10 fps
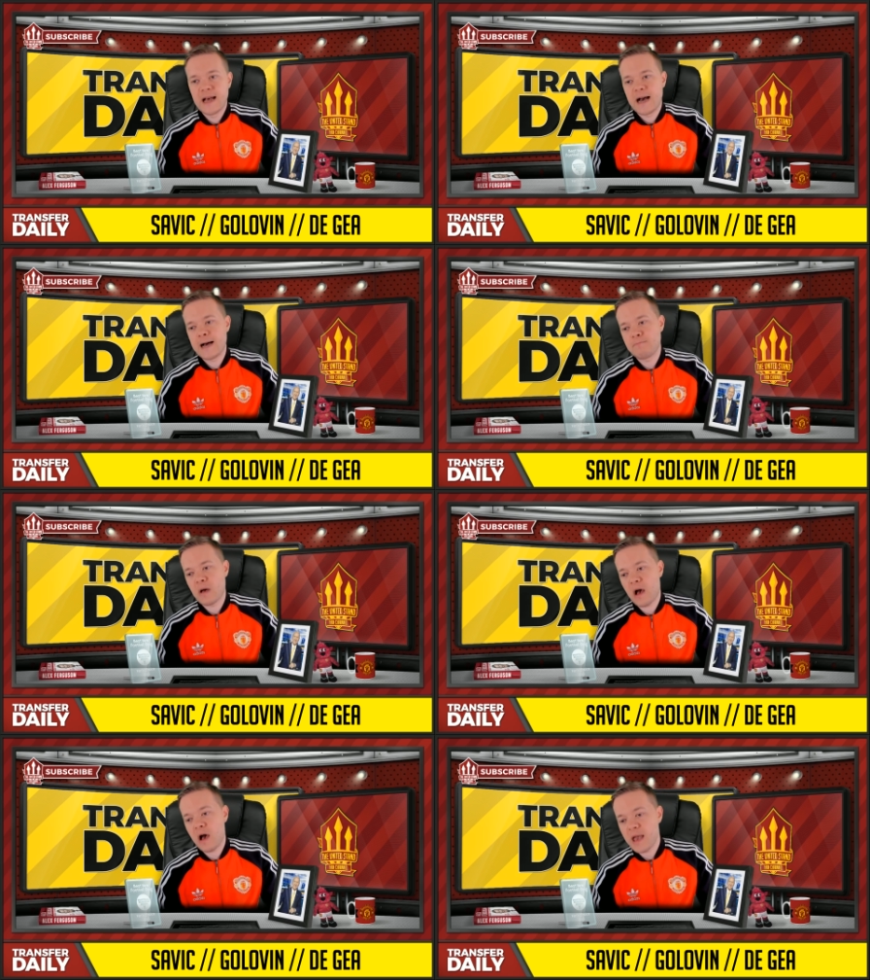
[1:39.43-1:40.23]

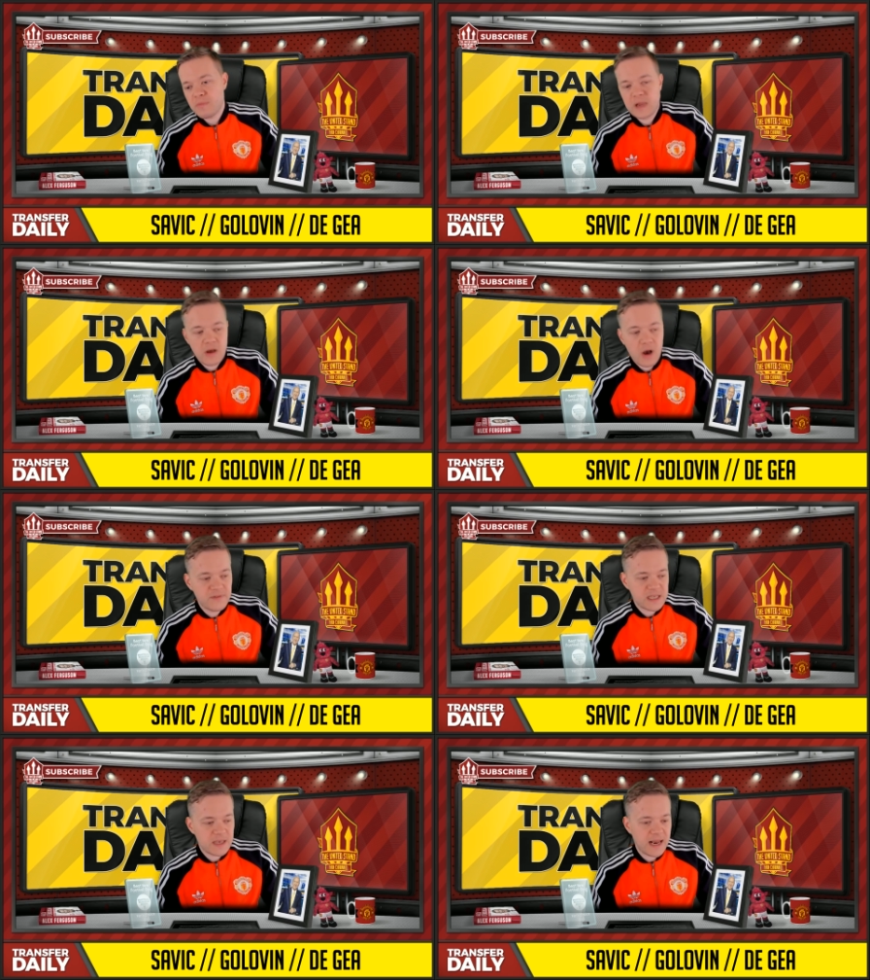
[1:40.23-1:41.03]
Um, I mean,
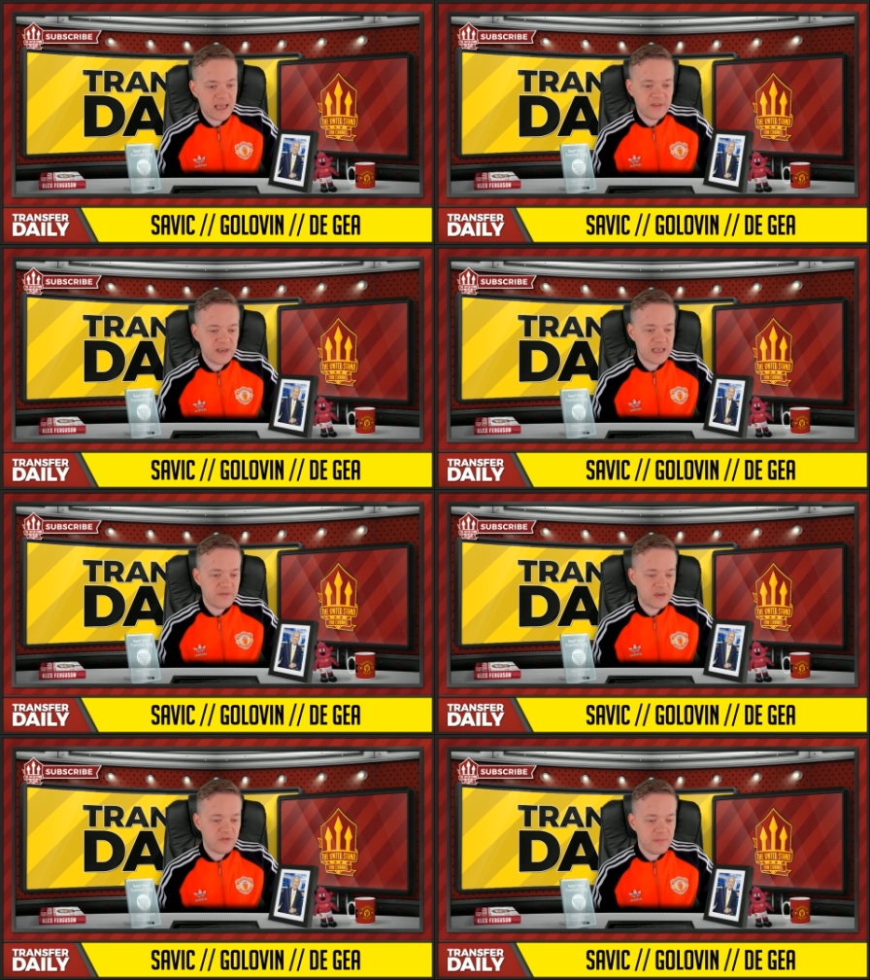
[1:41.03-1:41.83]
obviously Milinkovic
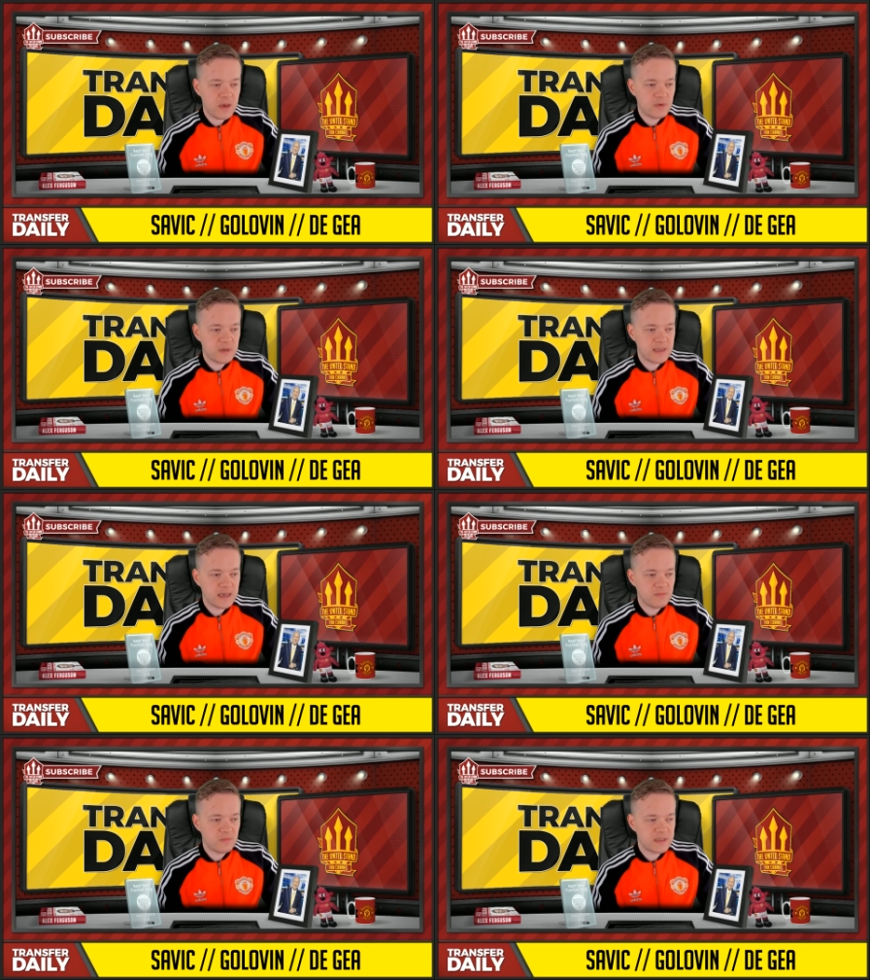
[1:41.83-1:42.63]
Savic for me was
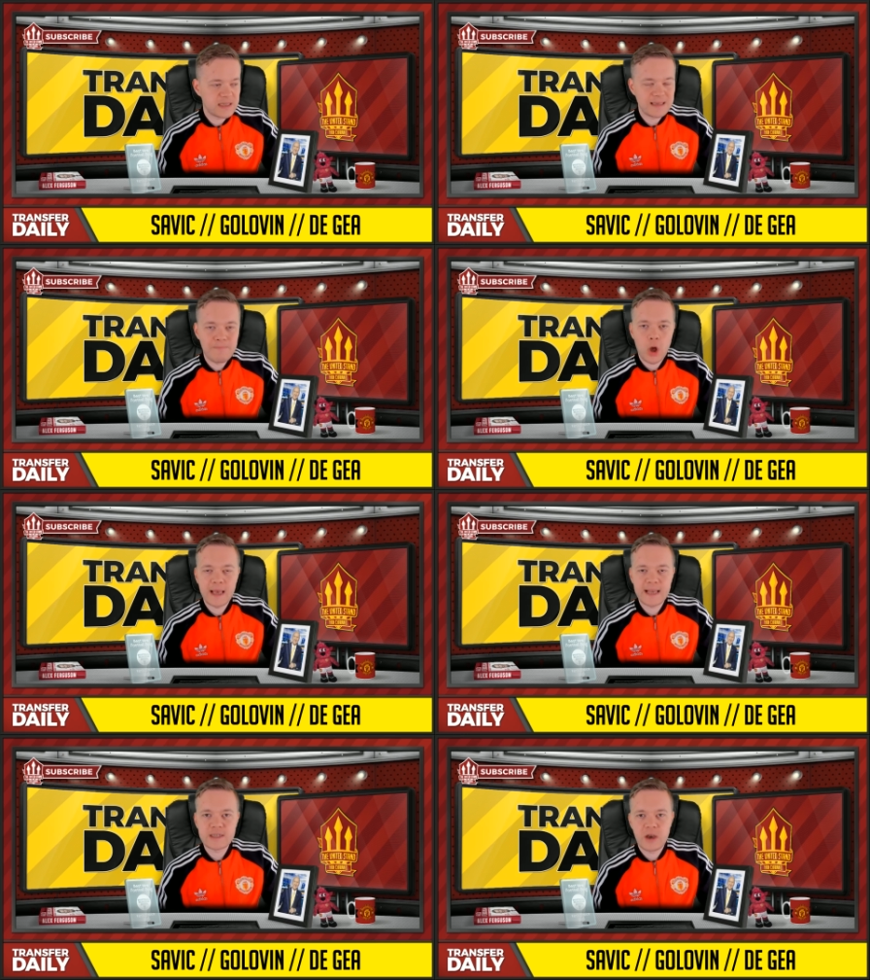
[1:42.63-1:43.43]
the was the
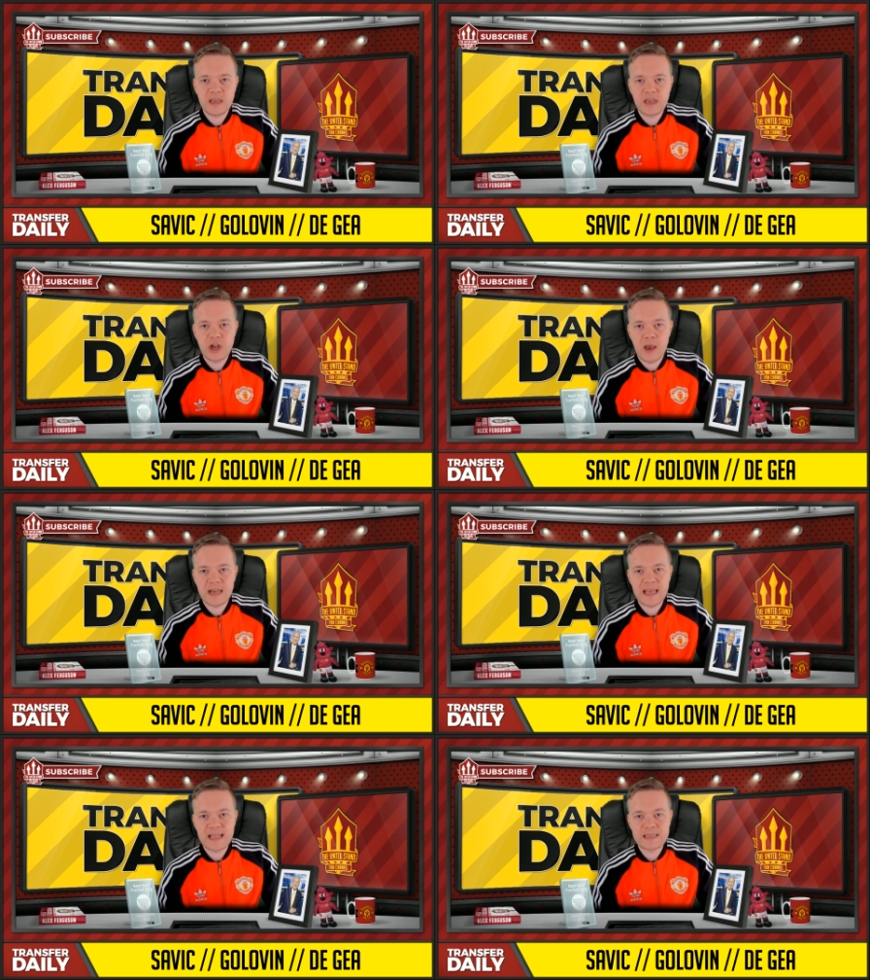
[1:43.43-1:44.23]
symbolic signing
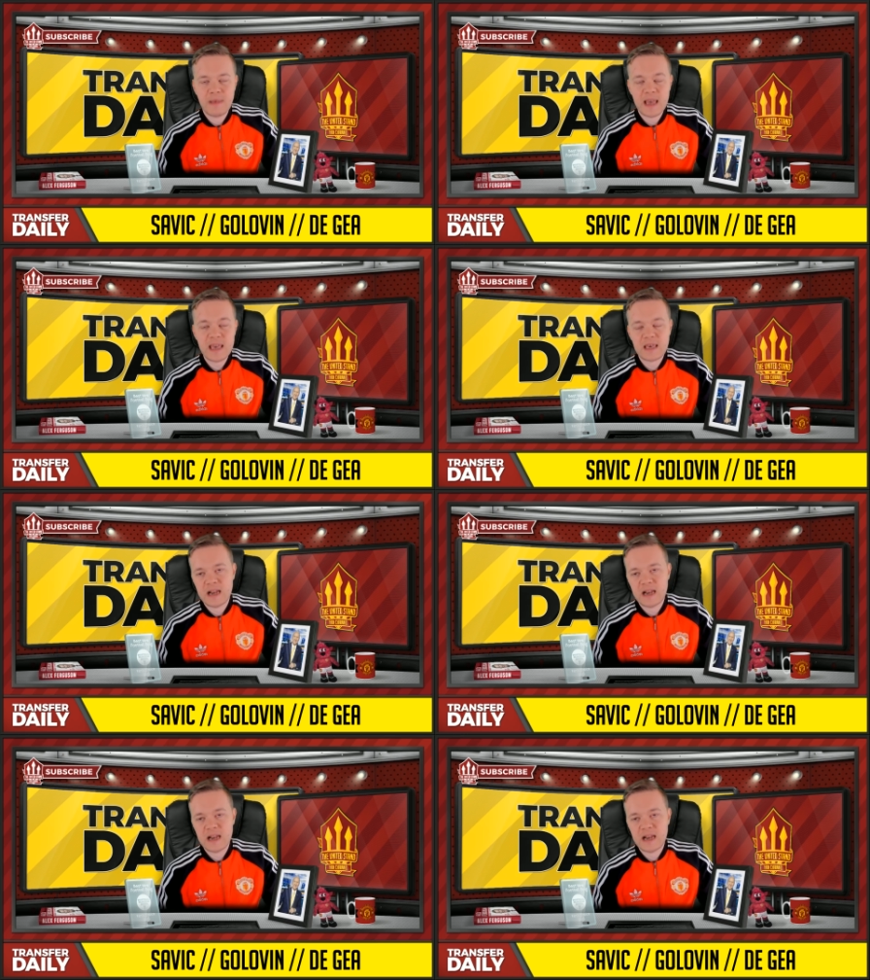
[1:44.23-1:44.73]
United need to make,